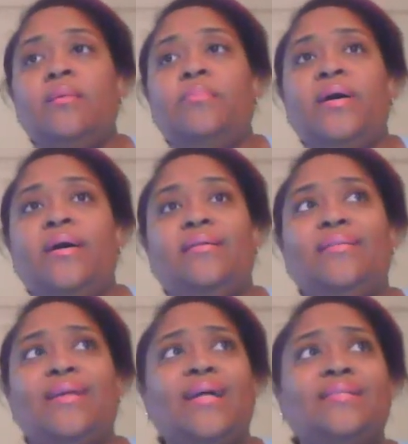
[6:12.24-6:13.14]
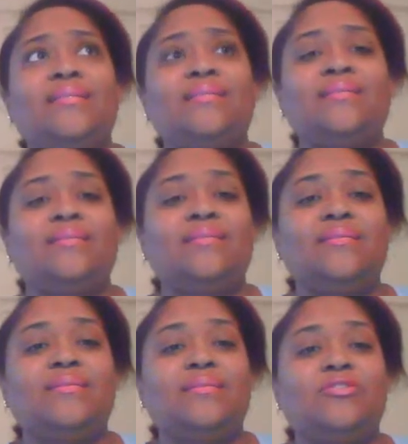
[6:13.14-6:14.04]
but that
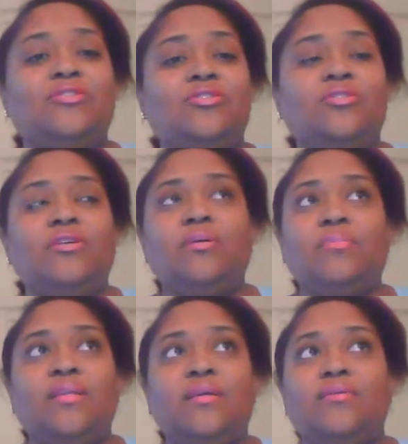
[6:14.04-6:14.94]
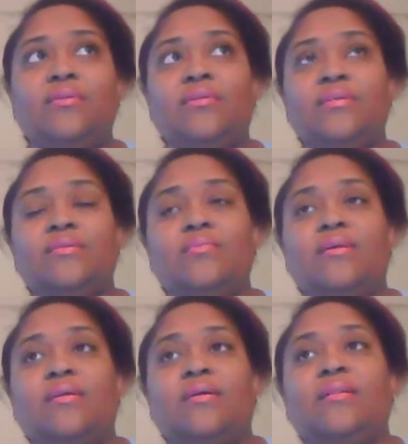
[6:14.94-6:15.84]
shouldn't be the only reason
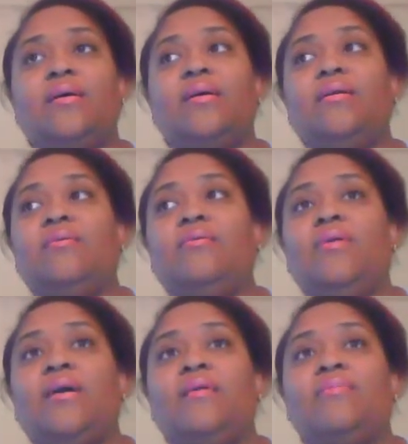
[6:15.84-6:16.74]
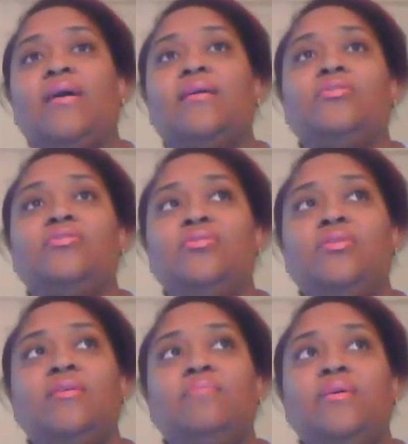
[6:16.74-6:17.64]
why they like you, and that
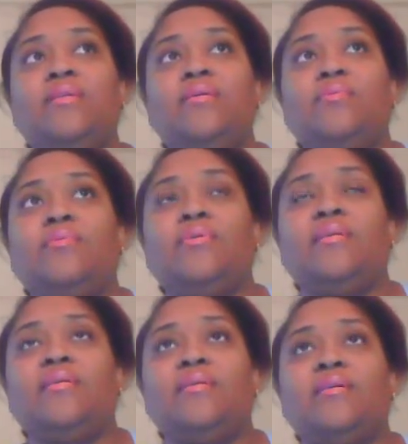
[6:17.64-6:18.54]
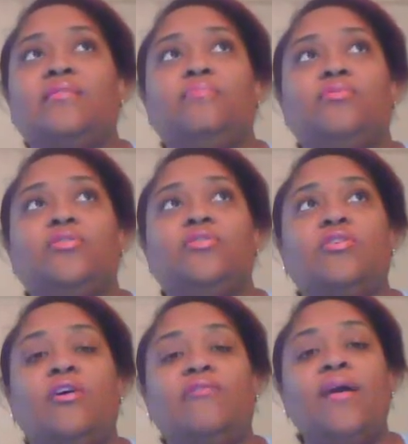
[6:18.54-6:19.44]
shouldn't be the only thing that's pushed
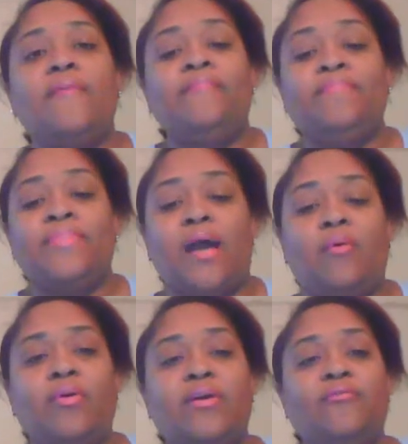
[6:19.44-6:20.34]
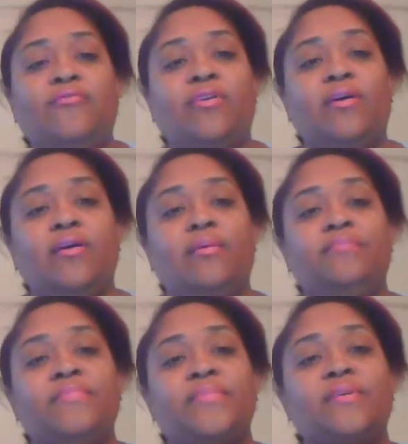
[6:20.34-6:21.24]
off. I went
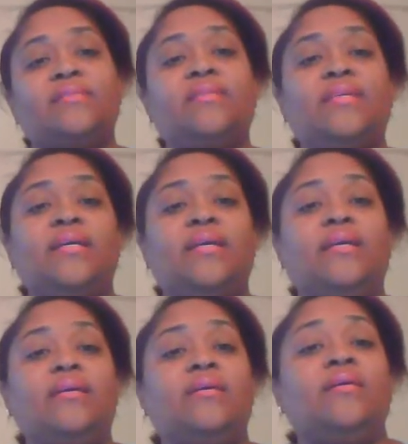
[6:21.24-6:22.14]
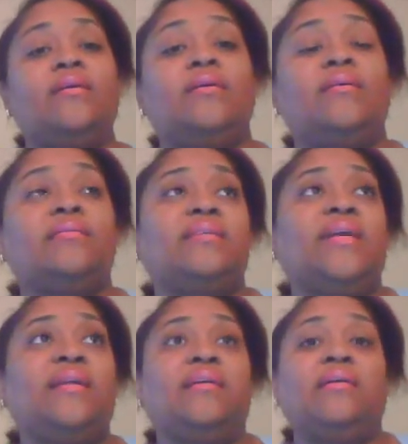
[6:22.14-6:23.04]
from seeing
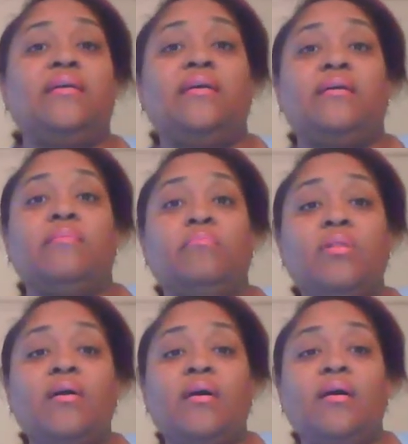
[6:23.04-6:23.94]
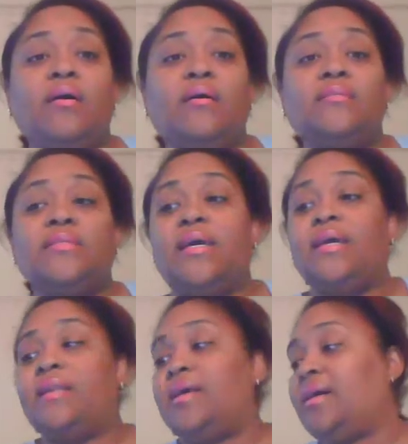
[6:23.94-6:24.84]
skinny and blonde,
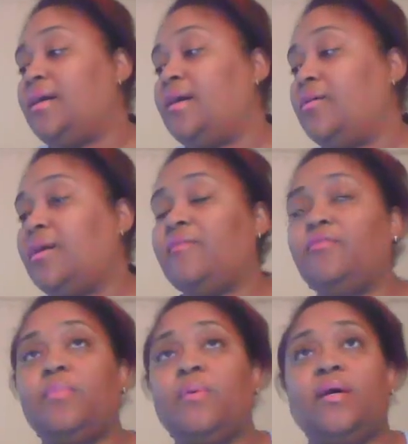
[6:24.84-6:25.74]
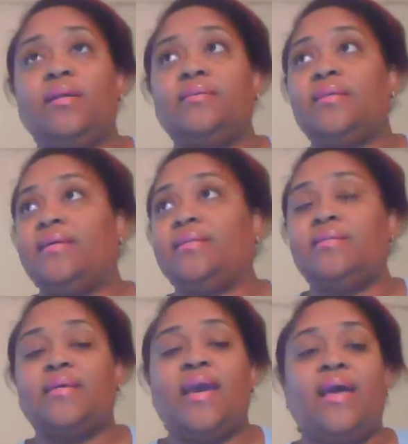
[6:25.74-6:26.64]
and now everybody is like
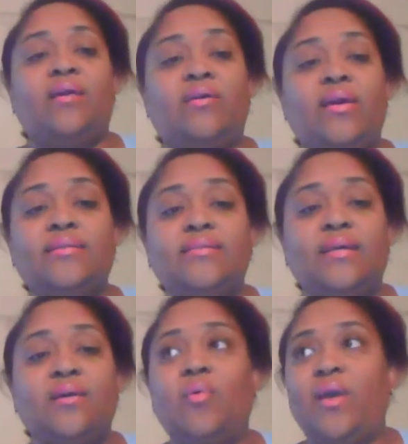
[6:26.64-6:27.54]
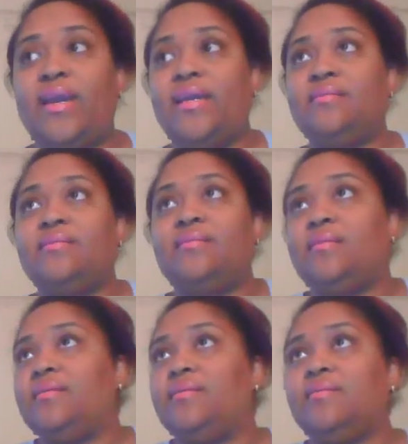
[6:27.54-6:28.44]
this anorexic waist
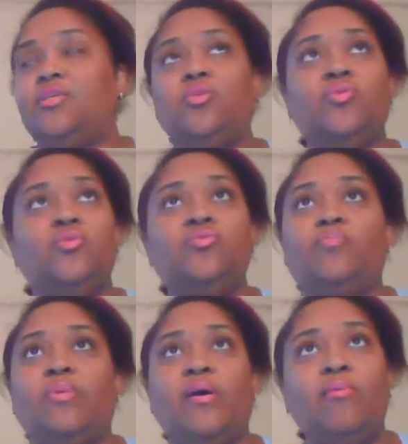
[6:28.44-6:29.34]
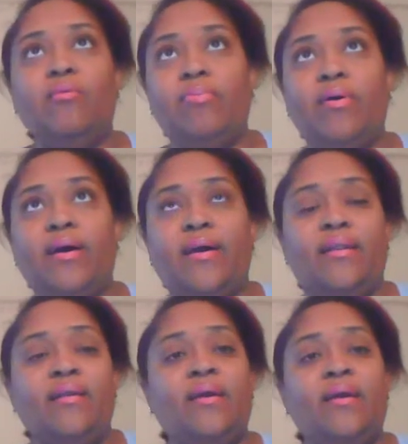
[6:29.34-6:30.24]
and this huge bubble
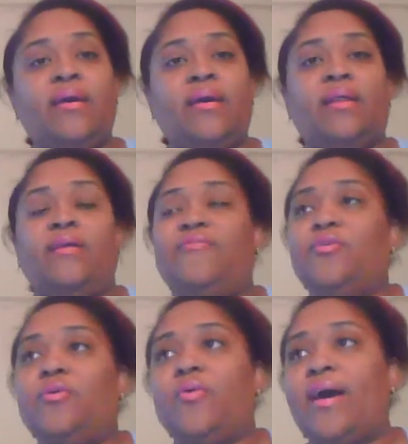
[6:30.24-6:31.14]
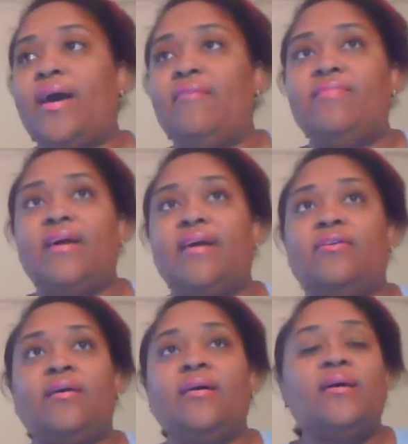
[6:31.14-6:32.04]
butt, and if you don't have that,
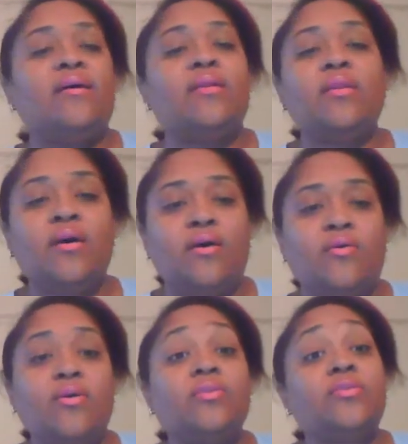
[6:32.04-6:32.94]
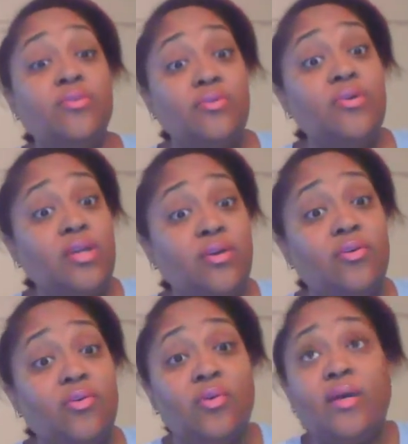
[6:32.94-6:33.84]
you're not. No, do
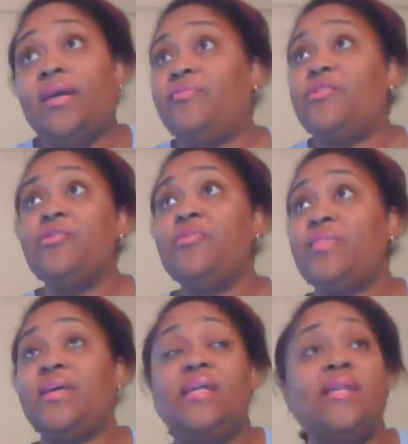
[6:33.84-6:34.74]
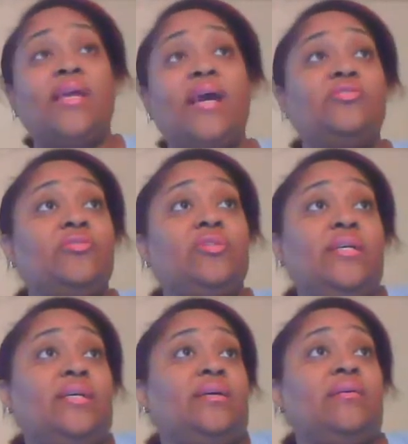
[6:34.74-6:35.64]
you. If you're thin
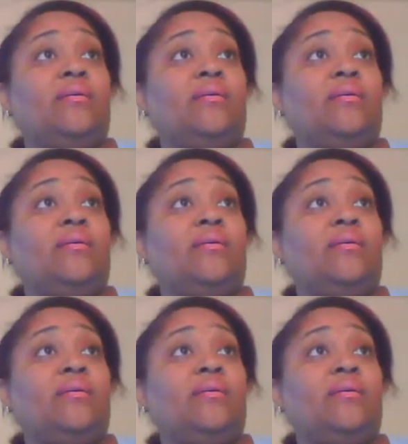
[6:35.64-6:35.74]
naturally,